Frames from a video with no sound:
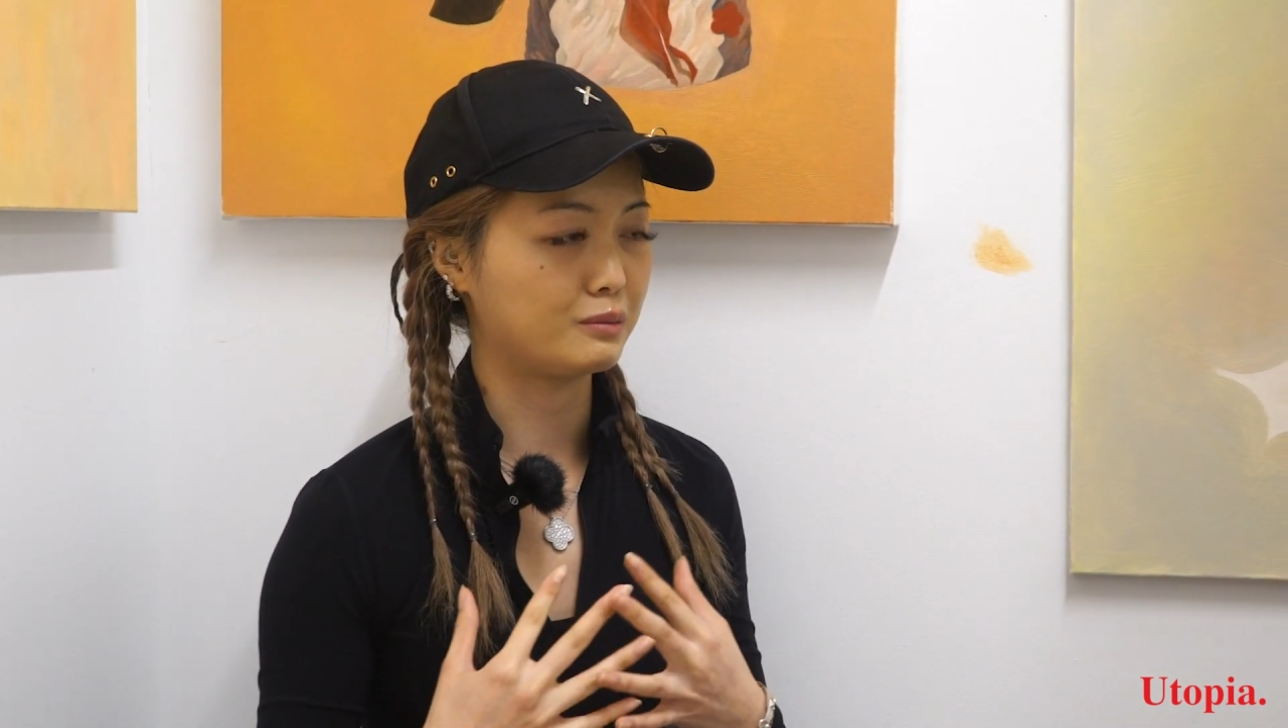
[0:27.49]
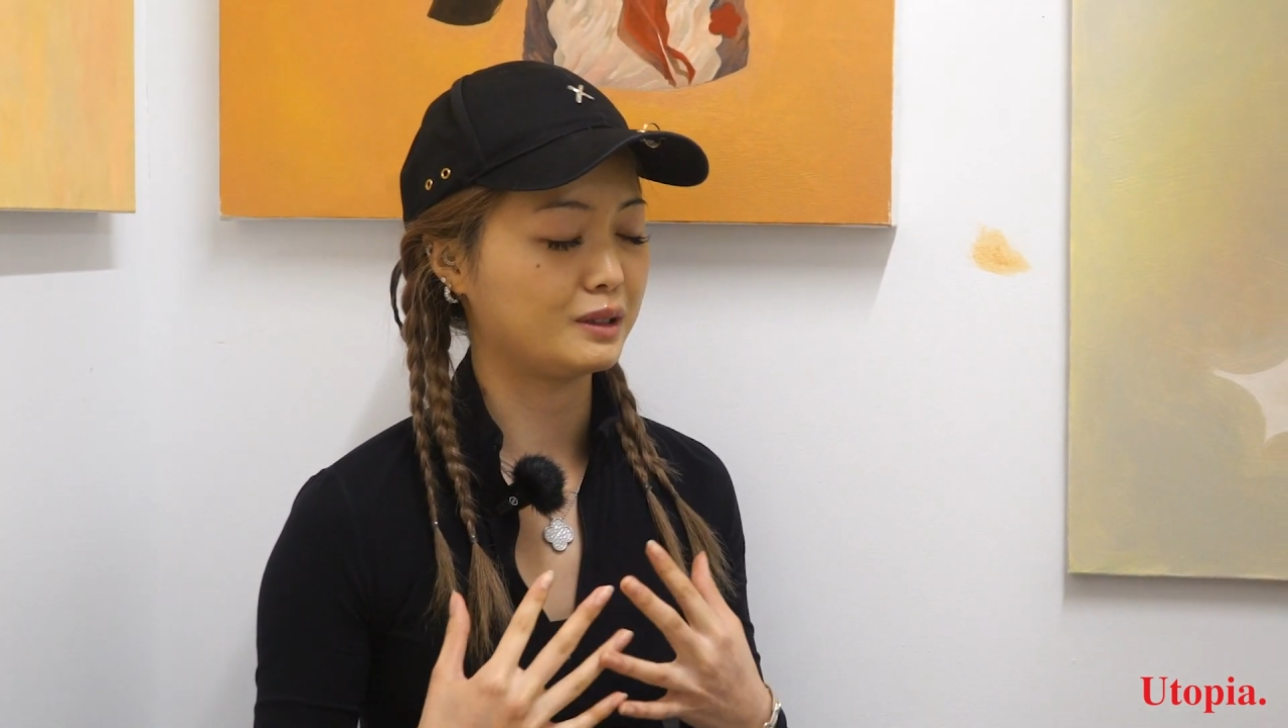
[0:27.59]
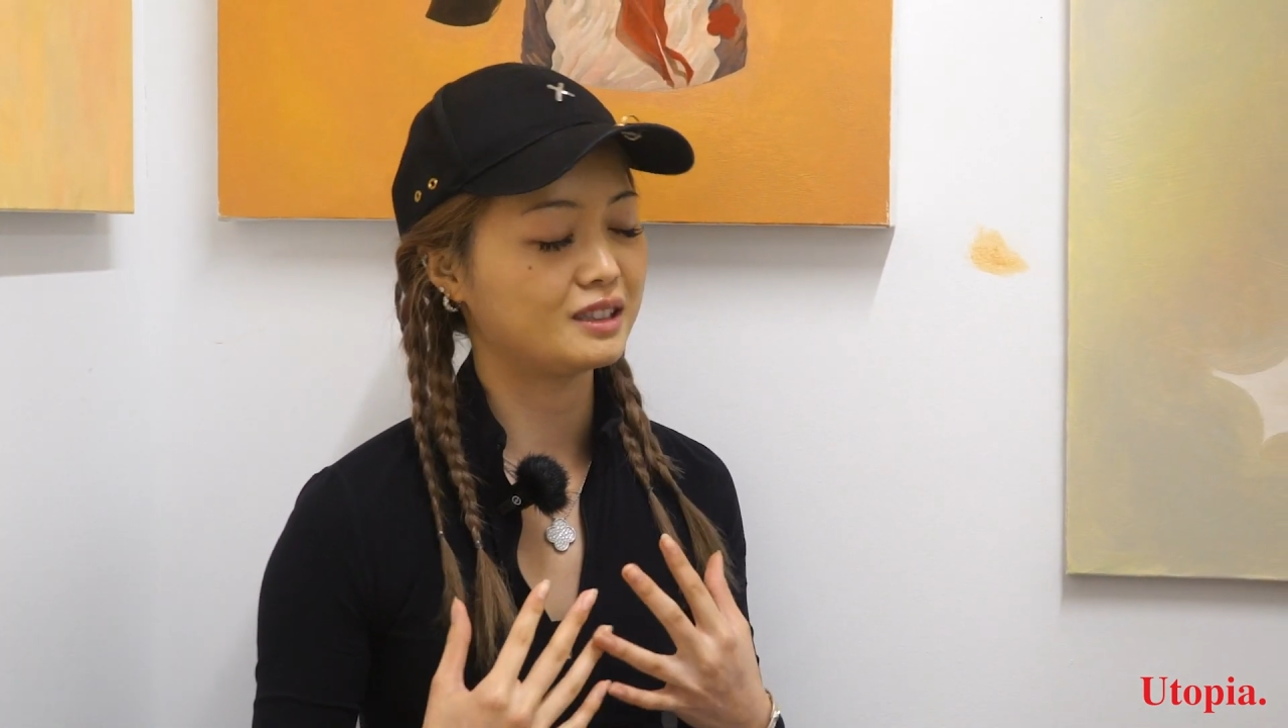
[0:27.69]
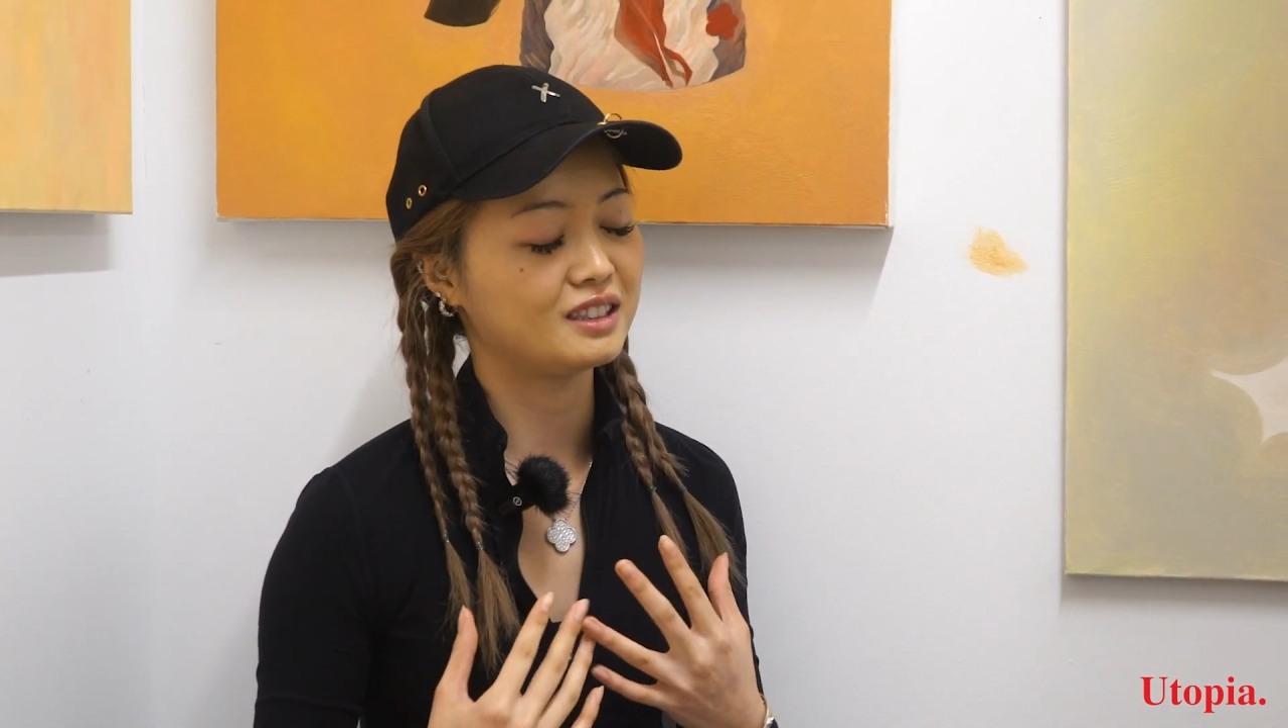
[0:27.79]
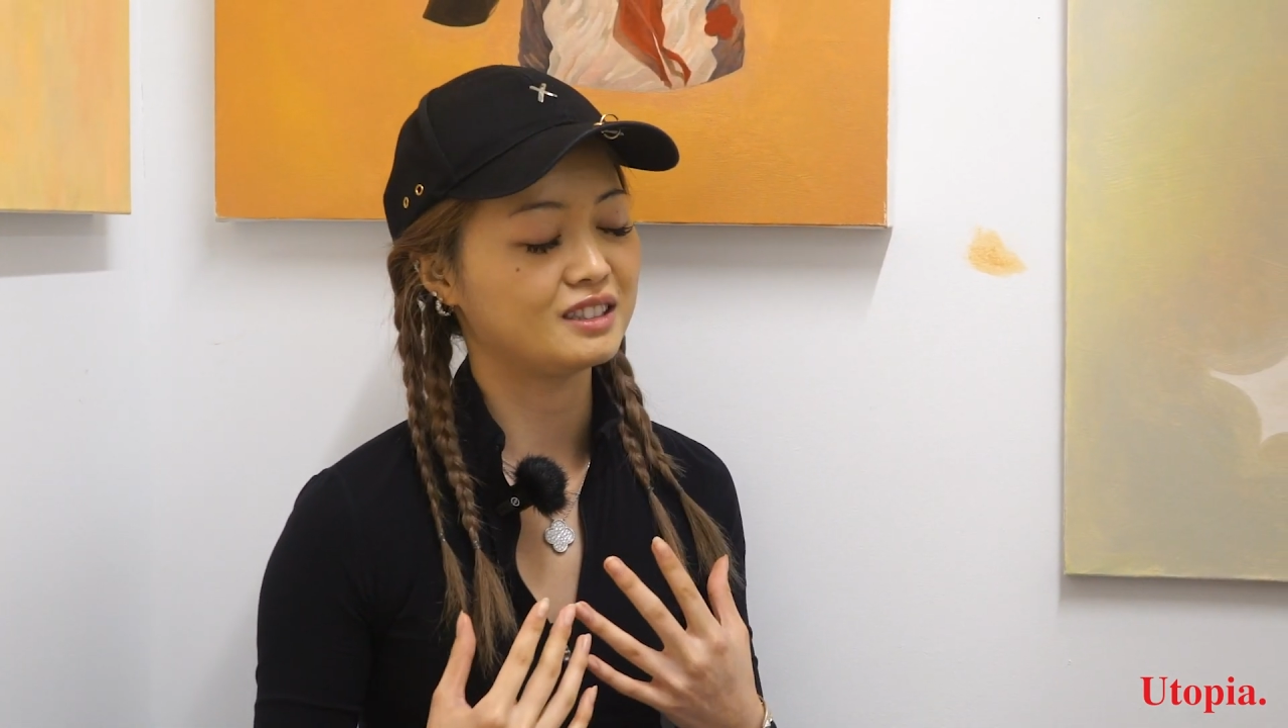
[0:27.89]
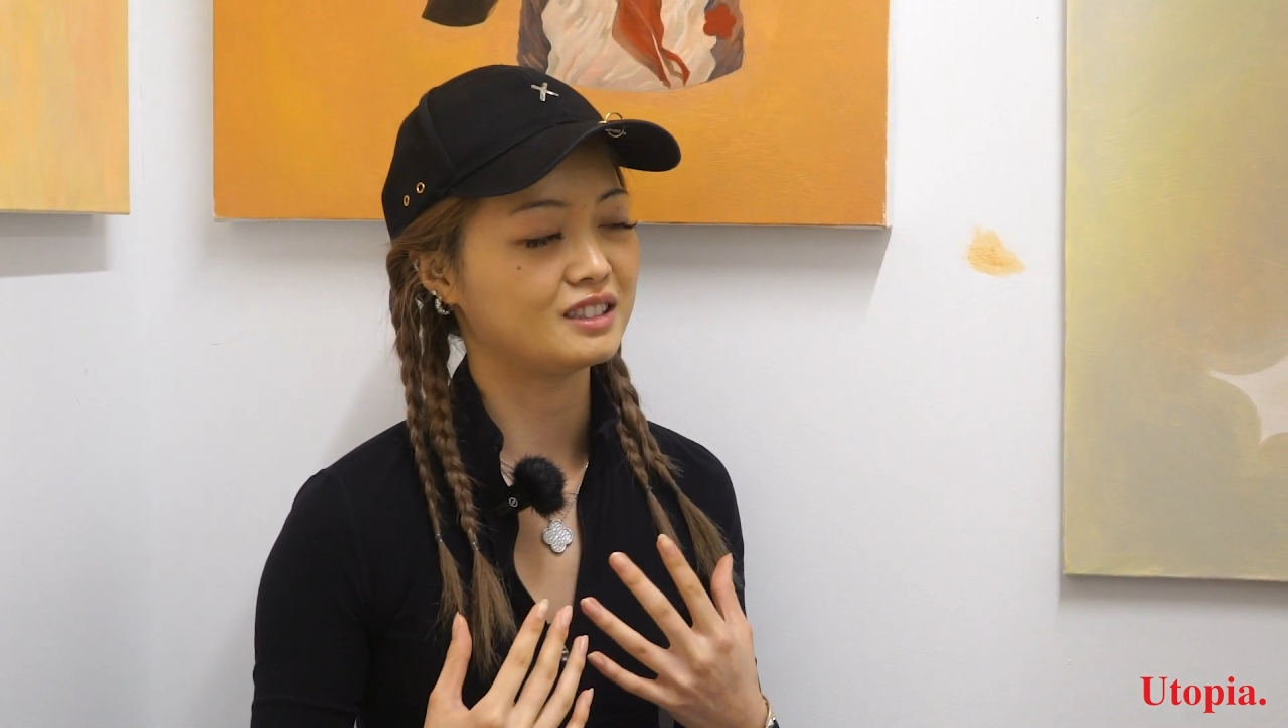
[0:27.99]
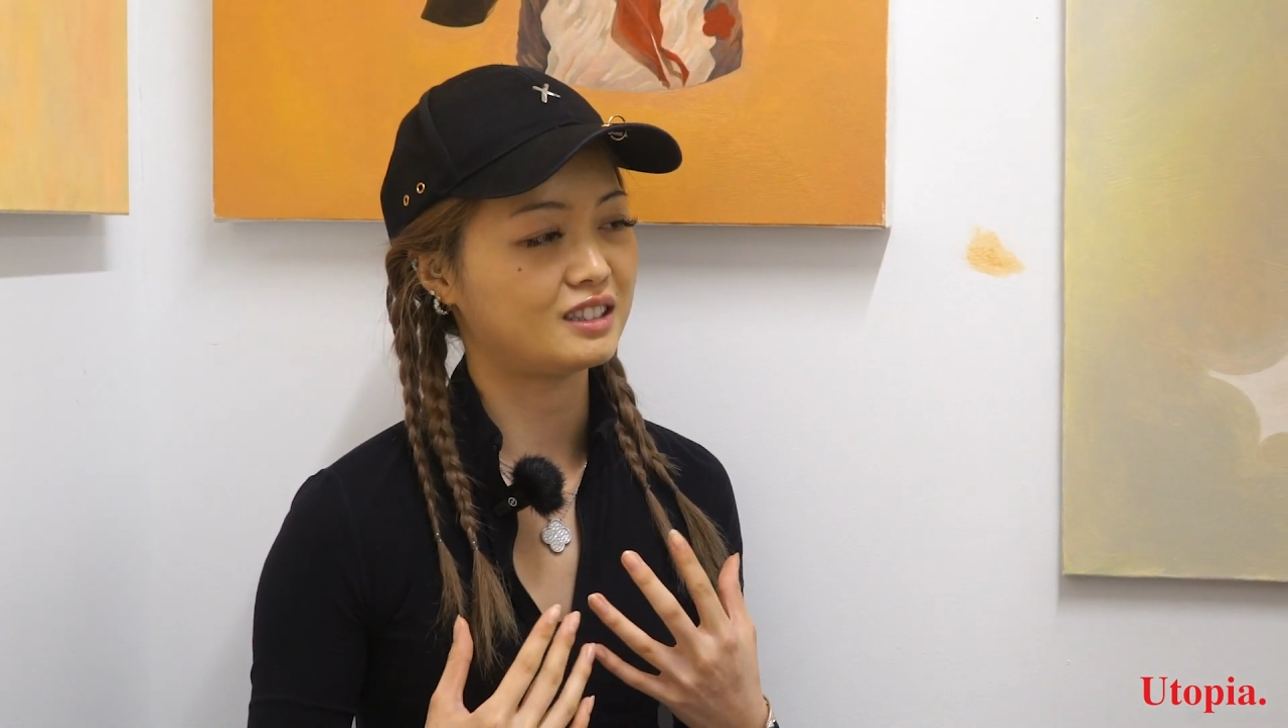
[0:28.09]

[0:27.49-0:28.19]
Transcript: makings